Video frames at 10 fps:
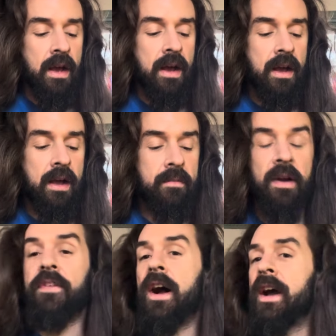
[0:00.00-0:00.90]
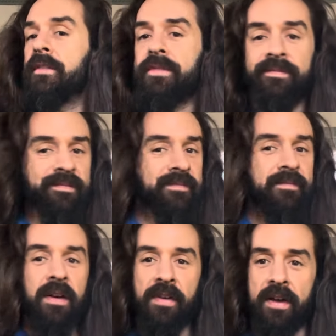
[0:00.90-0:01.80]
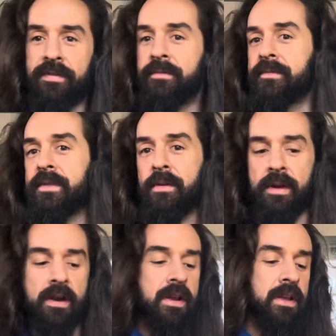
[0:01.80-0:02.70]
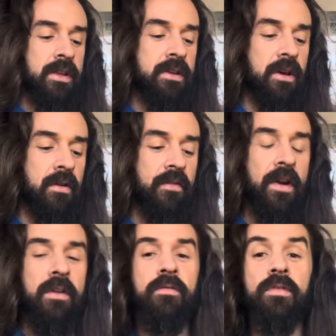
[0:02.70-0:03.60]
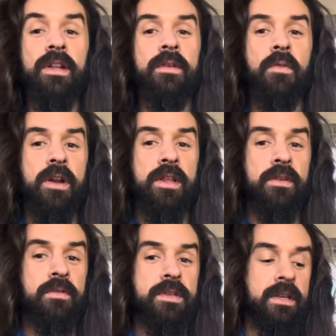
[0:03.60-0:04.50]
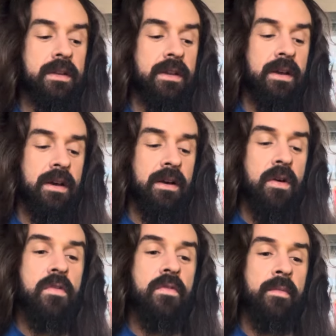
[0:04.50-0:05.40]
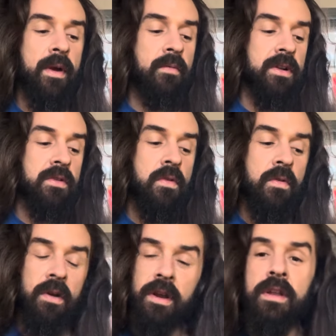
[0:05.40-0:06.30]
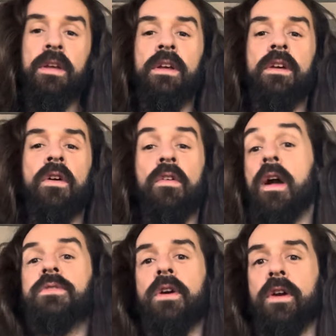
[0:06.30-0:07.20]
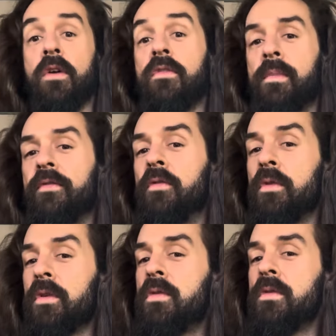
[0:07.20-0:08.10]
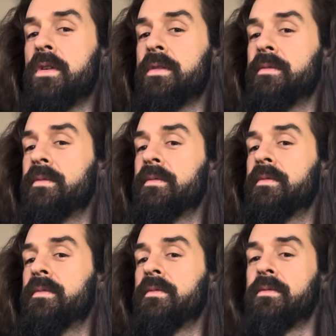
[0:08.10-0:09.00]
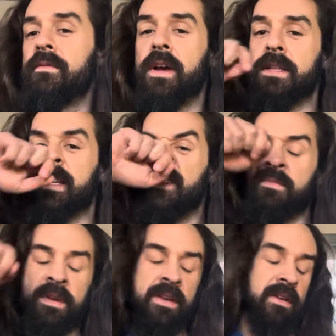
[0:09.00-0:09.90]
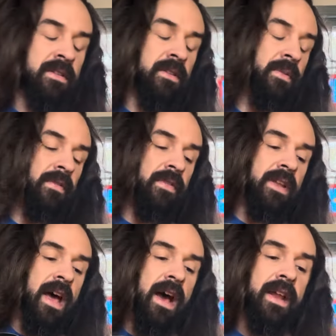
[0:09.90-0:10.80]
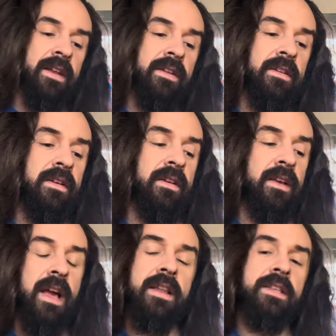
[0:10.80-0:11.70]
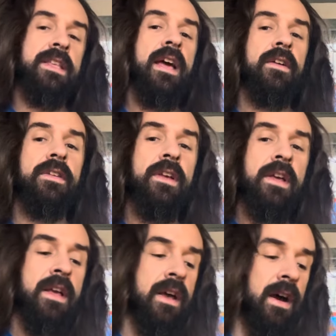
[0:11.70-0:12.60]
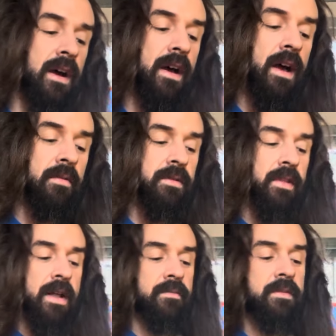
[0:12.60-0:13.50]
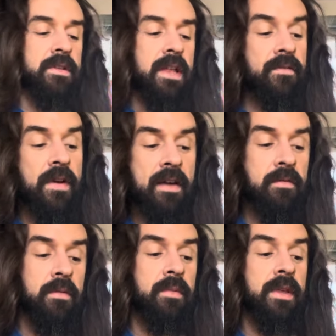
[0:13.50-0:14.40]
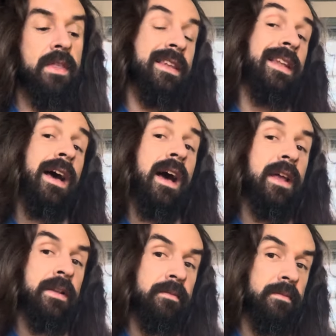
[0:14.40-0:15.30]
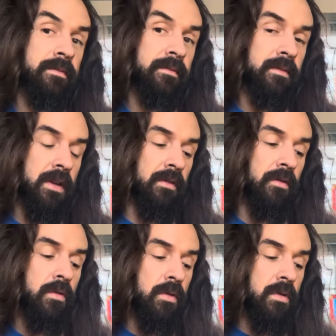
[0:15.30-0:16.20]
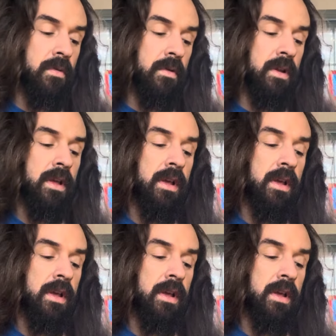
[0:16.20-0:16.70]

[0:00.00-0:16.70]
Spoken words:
My 5. There we are. You know, if I really want to use it over my 1 chord, or I'm sorry, over my 4 chord, right, to give me a little bit of a 9 kind of sound, I will do that because that 5 will be the 9 of the 4 chord.